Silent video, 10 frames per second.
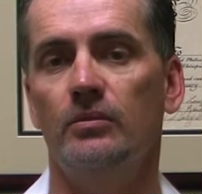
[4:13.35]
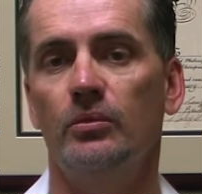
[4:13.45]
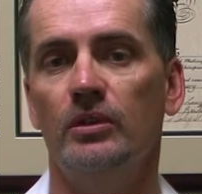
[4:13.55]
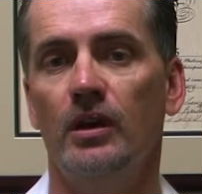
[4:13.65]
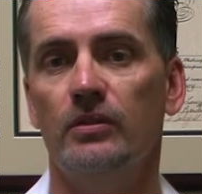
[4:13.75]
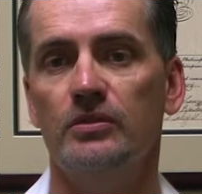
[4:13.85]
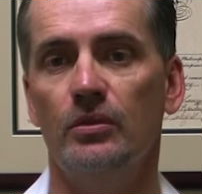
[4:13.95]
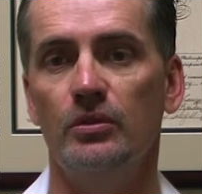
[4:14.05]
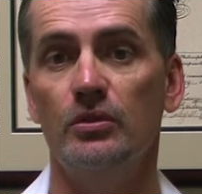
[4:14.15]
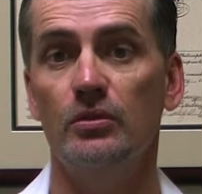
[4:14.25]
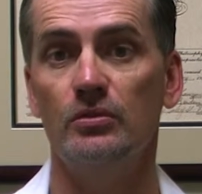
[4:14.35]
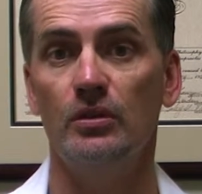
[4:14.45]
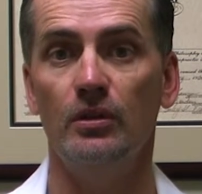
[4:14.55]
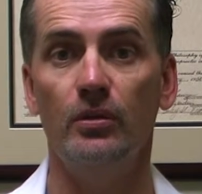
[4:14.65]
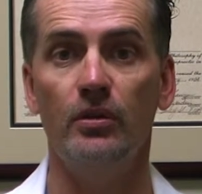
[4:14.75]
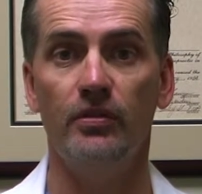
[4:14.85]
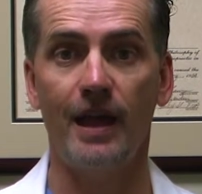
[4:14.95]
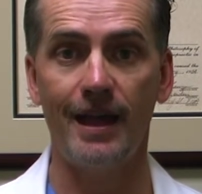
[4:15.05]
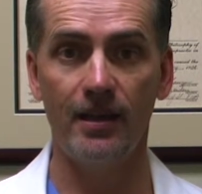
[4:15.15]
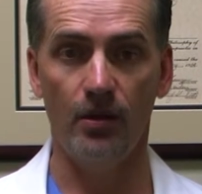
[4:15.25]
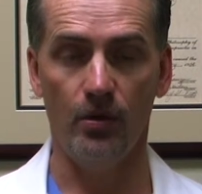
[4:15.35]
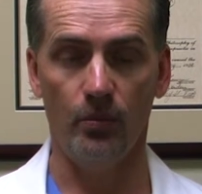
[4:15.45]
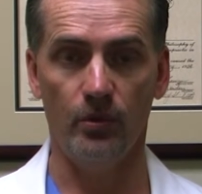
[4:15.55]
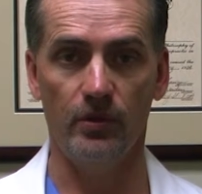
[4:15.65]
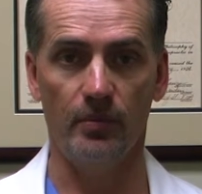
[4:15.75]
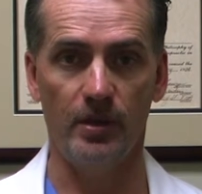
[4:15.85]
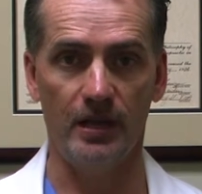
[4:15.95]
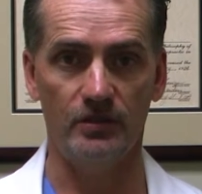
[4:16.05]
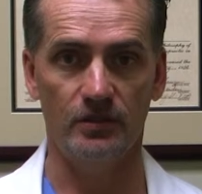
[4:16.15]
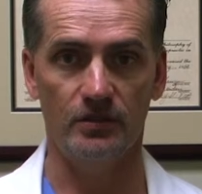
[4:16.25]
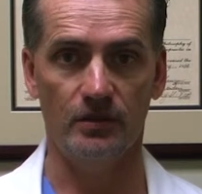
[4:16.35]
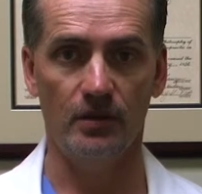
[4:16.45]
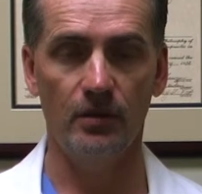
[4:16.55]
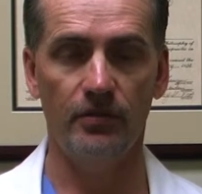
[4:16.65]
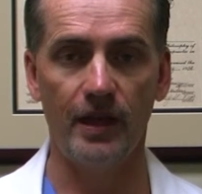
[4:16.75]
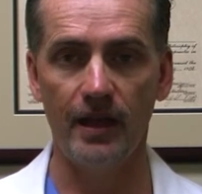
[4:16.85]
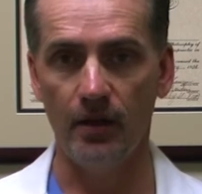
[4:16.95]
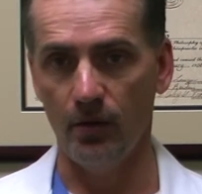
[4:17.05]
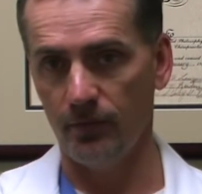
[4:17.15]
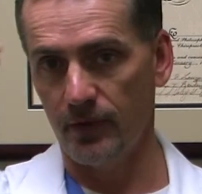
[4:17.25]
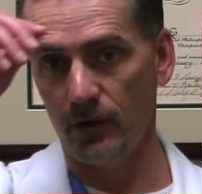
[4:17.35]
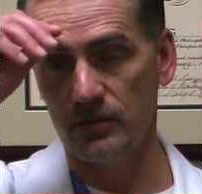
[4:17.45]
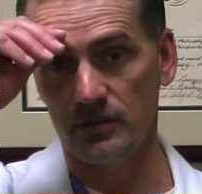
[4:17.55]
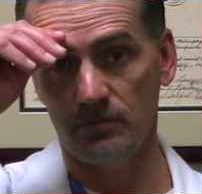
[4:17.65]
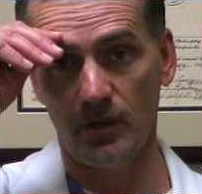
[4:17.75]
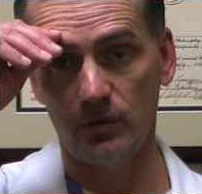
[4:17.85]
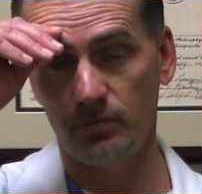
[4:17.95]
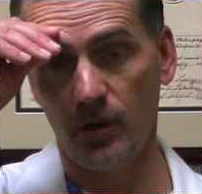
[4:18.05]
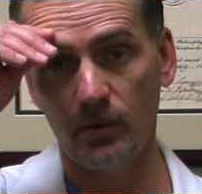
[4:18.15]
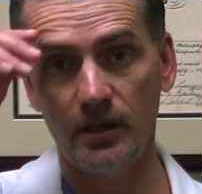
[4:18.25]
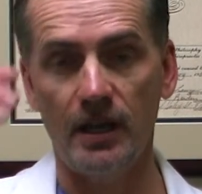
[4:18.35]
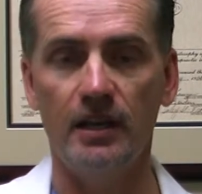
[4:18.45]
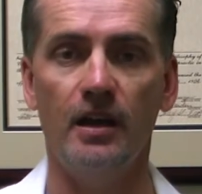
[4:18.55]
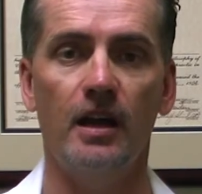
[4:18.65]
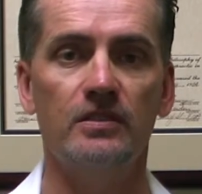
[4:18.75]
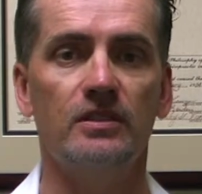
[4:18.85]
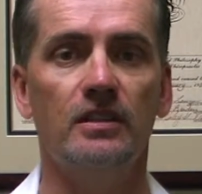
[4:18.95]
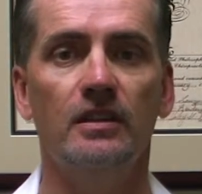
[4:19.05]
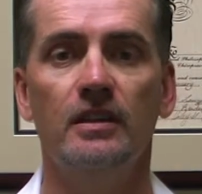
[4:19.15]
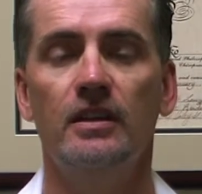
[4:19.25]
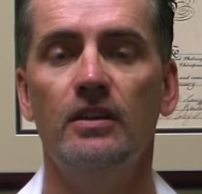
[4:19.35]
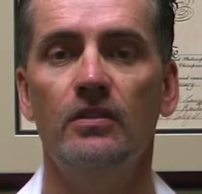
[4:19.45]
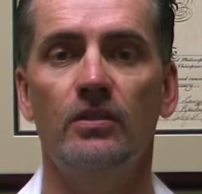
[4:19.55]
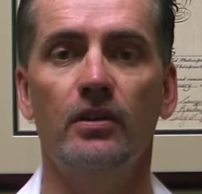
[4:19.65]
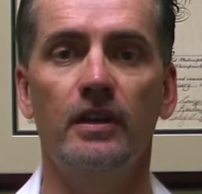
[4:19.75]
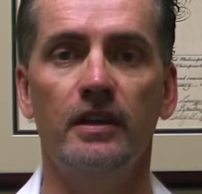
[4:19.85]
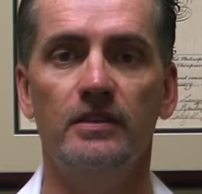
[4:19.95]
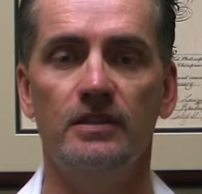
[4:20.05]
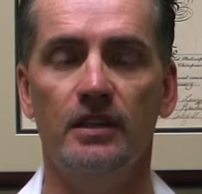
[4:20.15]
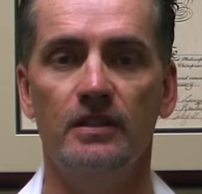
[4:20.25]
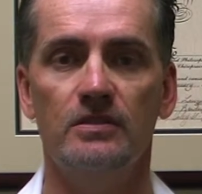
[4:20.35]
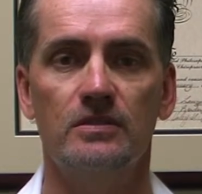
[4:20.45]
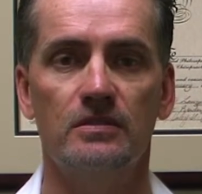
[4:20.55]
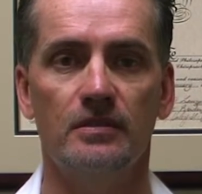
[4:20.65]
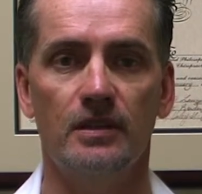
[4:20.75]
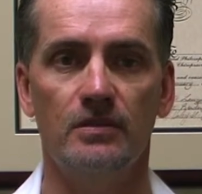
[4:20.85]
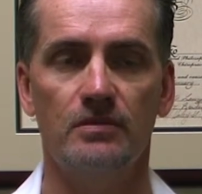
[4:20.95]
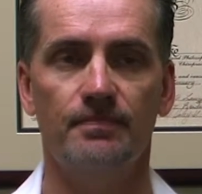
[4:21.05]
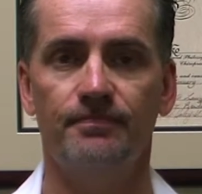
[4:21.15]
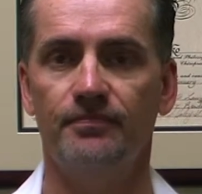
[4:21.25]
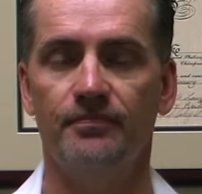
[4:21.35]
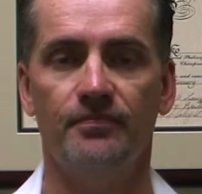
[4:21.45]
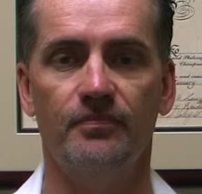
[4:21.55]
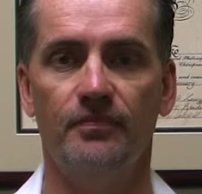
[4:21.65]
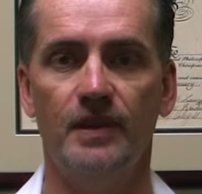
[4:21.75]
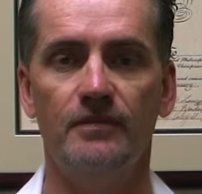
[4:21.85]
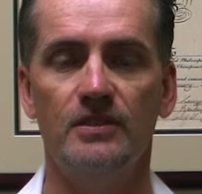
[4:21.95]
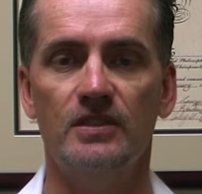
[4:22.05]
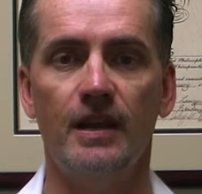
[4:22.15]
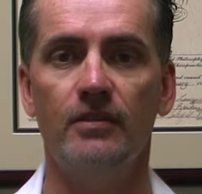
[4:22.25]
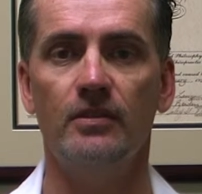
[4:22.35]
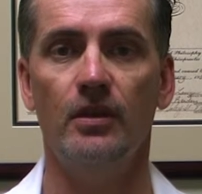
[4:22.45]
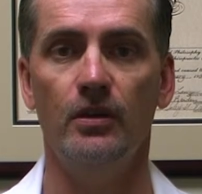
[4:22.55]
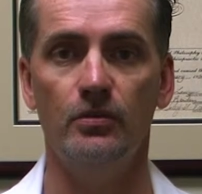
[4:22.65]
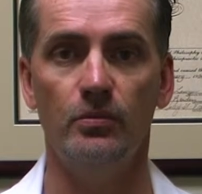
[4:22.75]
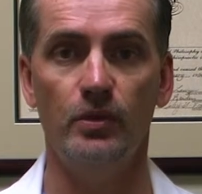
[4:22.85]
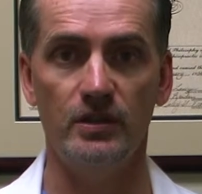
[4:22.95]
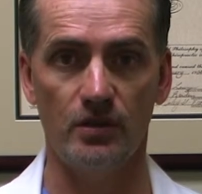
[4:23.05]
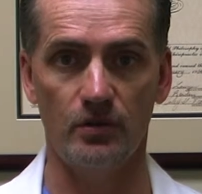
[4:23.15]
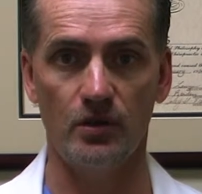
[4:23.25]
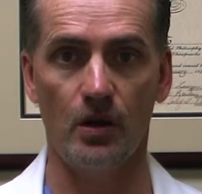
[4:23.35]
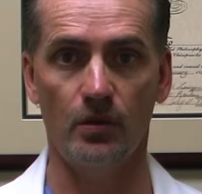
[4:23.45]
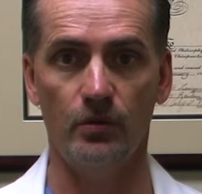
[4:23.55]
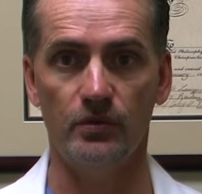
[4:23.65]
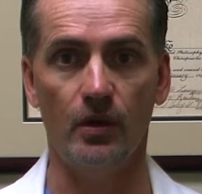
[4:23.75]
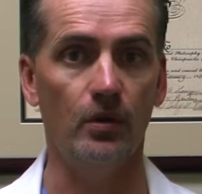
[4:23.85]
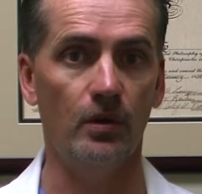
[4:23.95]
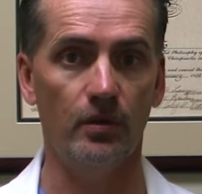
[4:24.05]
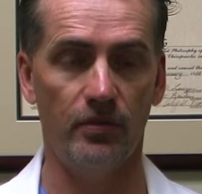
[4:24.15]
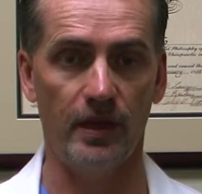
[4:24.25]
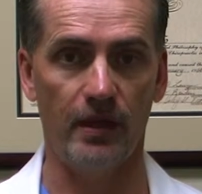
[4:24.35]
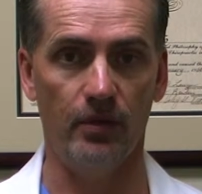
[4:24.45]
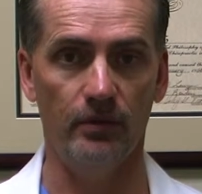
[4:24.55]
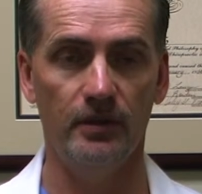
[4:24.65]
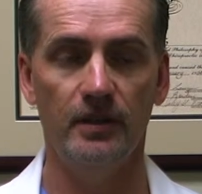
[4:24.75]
We also use glutathione with our patients. And glutathione, folks, is the most potent antioxidant there is. And there's 5,700 research articles on glutathione.